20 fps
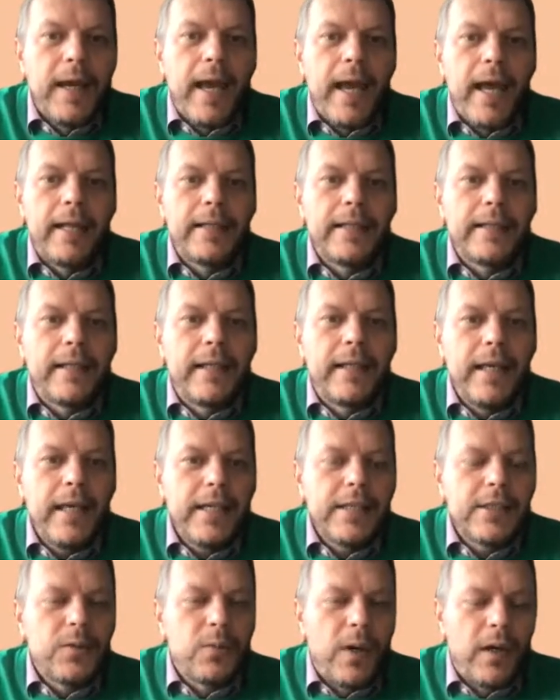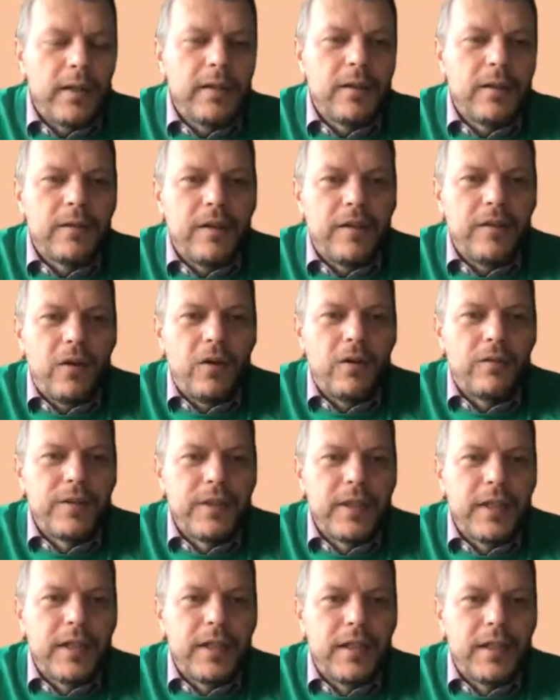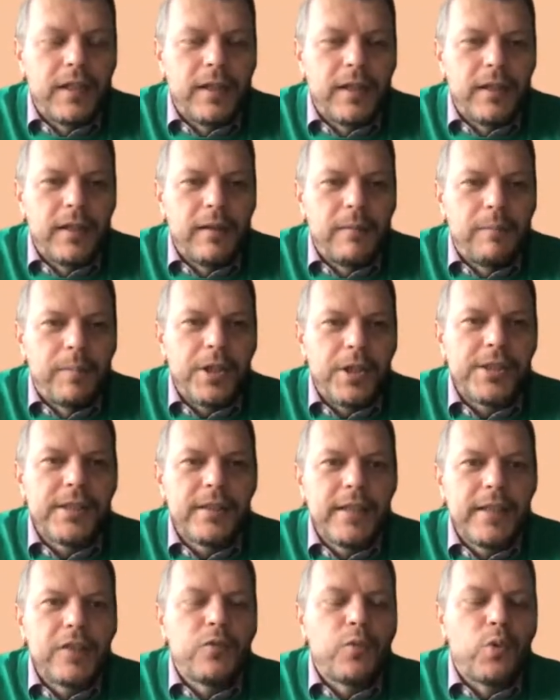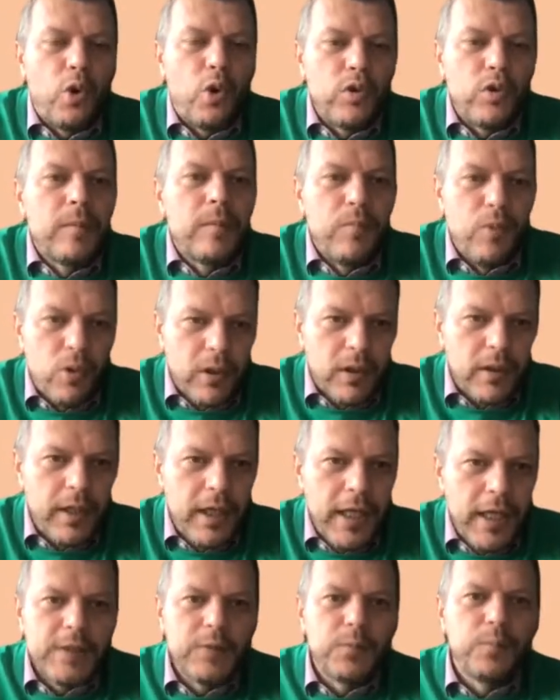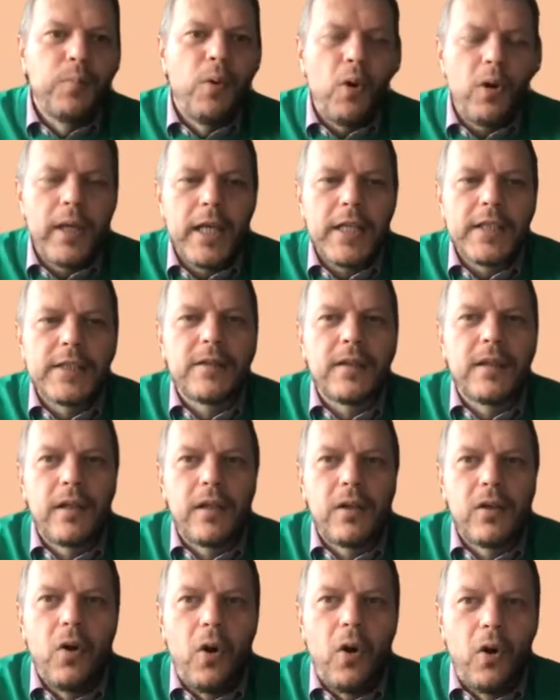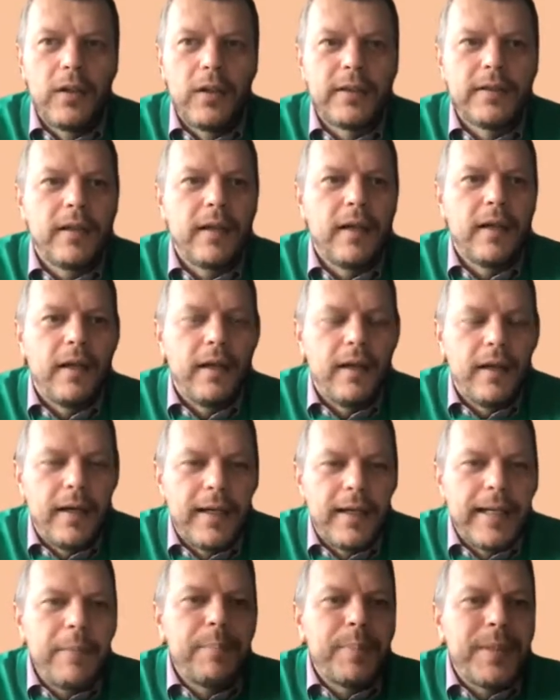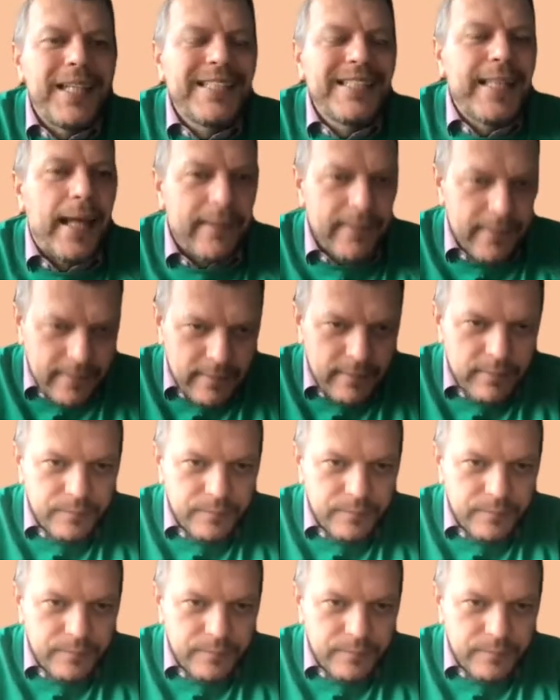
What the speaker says: And he is one of the person that wrote a book. His book is called Represent.